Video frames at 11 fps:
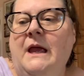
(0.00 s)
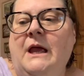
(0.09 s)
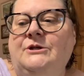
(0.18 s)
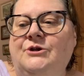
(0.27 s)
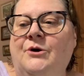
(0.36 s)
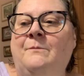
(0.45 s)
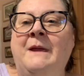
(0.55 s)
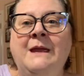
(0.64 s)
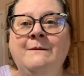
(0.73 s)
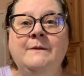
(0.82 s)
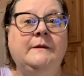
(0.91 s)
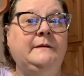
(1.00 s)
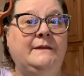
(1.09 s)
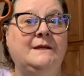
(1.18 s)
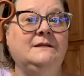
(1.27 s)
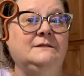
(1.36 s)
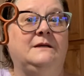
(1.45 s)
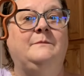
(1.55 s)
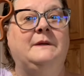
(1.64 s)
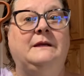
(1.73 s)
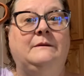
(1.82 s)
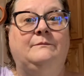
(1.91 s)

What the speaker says: So maybe this could be